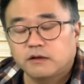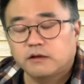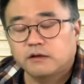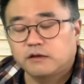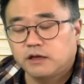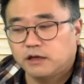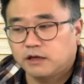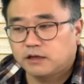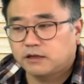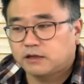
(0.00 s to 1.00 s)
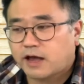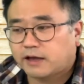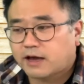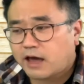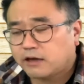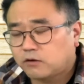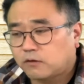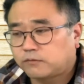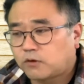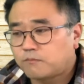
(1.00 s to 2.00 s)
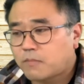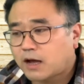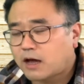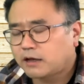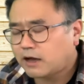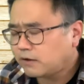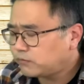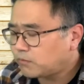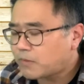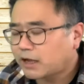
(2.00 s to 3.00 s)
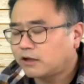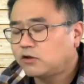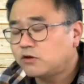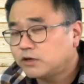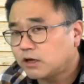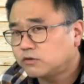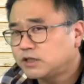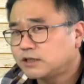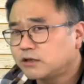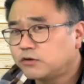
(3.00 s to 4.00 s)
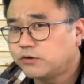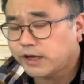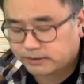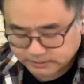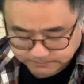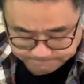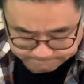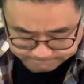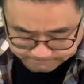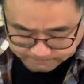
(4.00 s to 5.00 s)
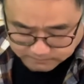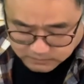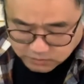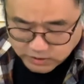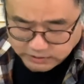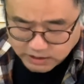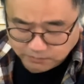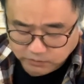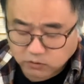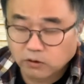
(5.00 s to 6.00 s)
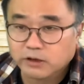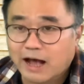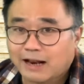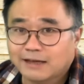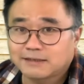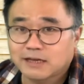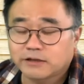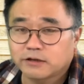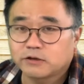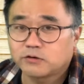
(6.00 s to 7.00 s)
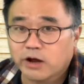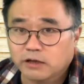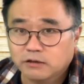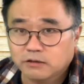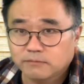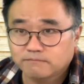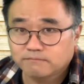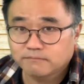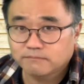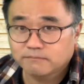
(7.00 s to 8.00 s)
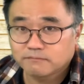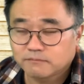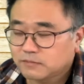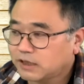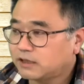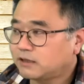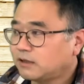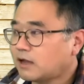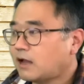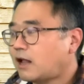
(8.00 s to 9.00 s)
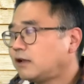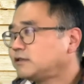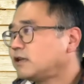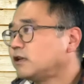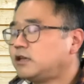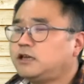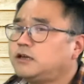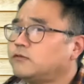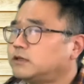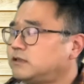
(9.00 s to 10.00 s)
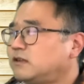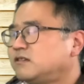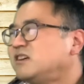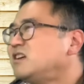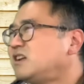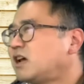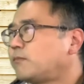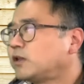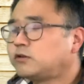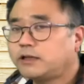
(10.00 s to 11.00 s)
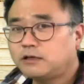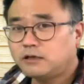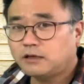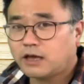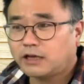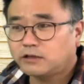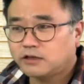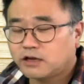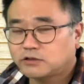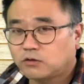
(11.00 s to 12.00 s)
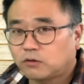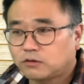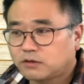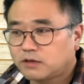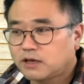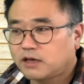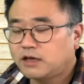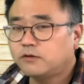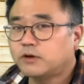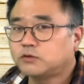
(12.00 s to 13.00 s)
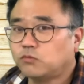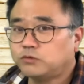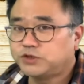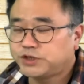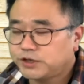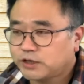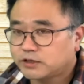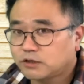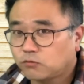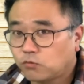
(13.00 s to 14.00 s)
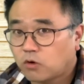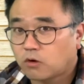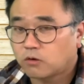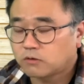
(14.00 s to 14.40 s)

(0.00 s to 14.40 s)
that guy from Macedonia, which is in Greek, raised up, called Alexander the Great. Alexander, he was like about 28 years old. He was a genius in war,